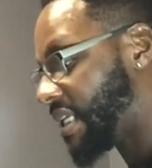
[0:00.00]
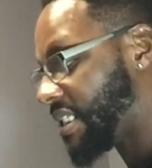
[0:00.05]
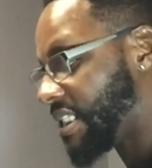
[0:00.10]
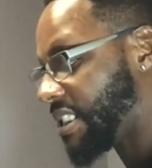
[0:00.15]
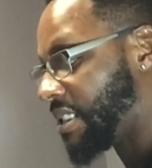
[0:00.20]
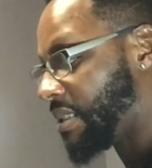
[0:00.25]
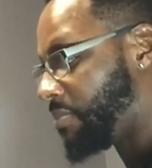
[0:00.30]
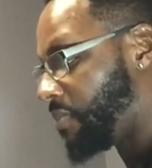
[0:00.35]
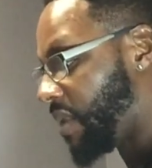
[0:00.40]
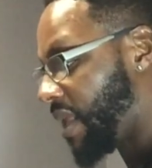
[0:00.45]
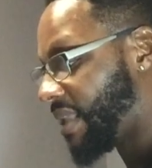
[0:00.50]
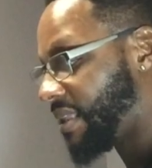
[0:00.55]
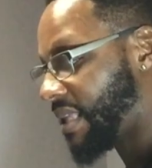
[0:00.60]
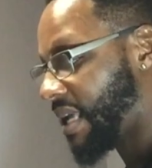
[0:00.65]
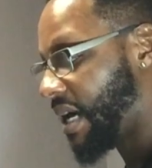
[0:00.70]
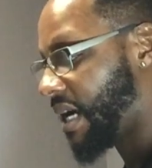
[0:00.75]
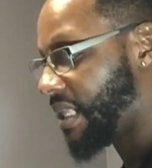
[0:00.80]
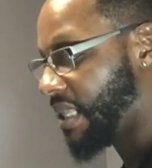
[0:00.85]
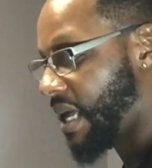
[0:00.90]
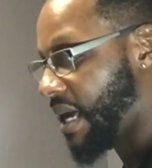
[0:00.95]
and just let
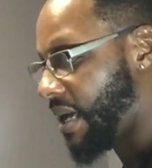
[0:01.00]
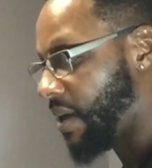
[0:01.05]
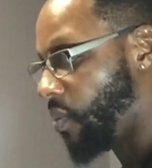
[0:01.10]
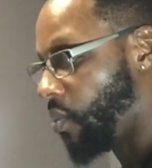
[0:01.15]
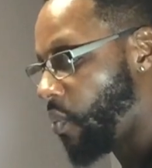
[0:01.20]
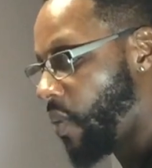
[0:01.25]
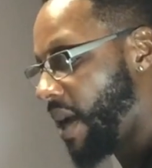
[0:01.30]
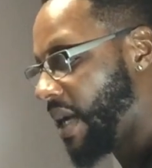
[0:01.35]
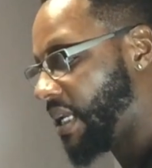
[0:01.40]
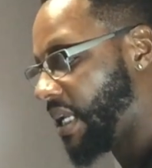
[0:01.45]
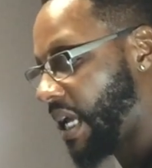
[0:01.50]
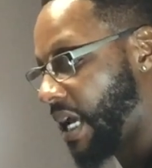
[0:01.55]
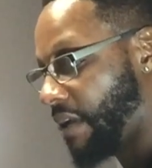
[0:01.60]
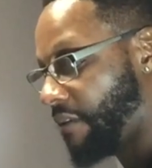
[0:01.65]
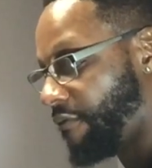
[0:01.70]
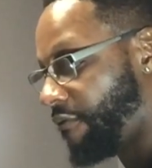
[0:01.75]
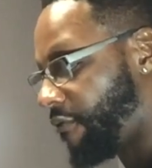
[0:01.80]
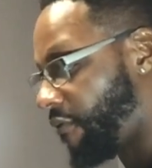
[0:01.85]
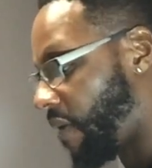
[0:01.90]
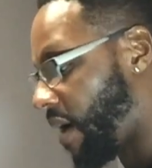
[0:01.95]
that client wait
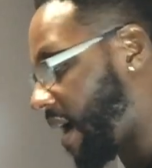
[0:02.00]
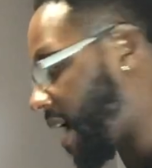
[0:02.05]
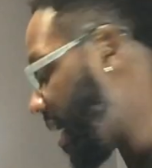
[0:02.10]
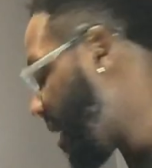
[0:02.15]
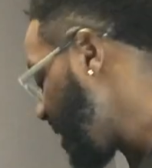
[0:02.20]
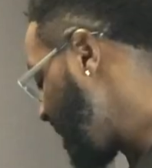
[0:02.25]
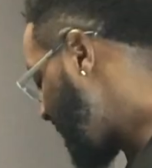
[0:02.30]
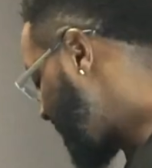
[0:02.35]
and fry.